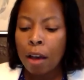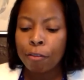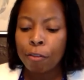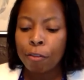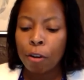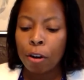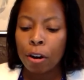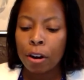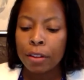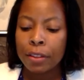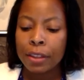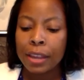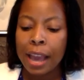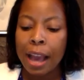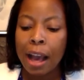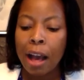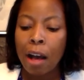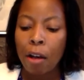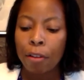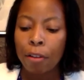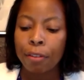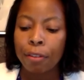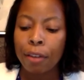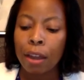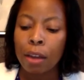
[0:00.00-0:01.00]
for the
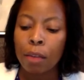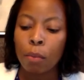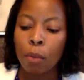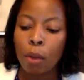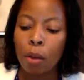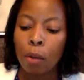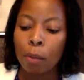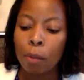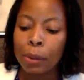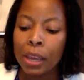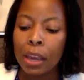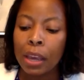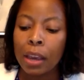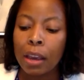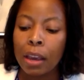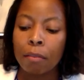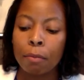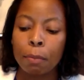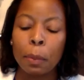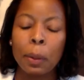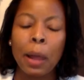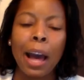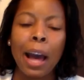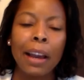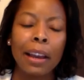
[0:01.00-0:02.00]
health and well-being of
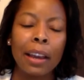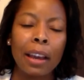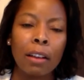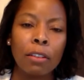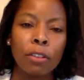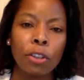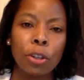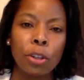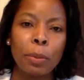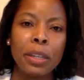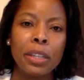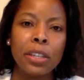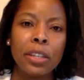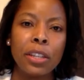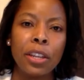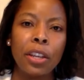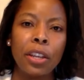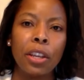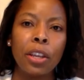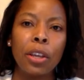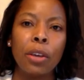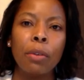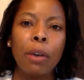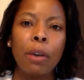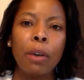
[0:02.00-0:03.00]
Black
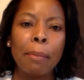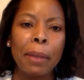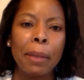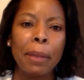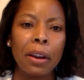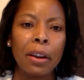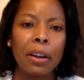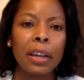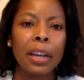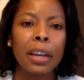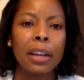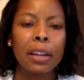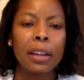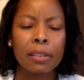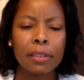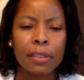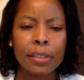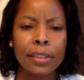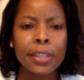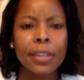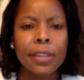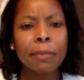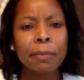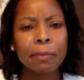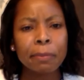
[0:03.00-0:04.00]
LGBTQ
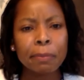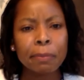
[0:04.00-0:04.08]
Americans?